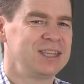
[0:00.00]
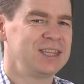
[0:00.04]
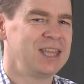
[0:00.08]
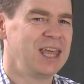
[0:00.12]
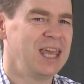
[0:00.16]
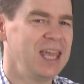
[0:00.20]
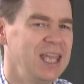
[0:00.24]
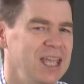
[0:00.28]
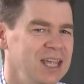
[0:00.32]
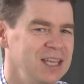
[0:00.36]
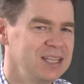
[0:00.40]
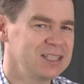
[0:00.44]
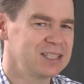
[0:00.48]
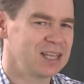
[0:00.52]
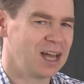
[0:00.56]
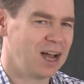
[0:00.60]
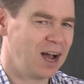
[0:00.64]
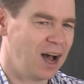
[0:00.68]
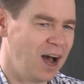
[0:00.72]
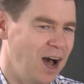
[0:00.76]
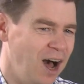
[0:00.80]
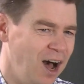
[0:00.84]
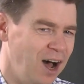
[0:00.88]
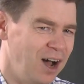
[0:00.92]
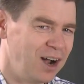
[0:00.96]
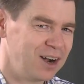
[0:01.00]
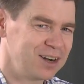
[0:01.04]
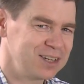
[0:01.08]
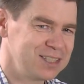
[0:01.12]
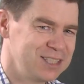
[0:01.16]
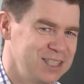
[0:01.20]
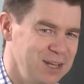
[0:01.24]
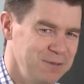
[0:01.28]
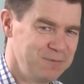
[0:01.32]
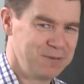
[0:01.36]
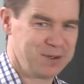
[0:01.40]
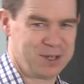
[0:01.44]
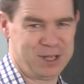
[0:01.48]
Things are
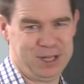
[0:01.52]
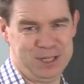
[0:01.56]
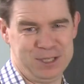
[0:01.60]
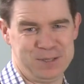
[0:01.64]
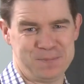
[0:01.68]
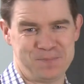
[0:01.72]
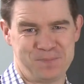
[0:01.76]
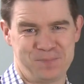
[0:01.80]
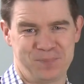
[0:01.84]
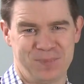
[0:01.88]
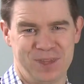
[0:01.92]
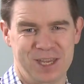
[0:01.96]
difficult,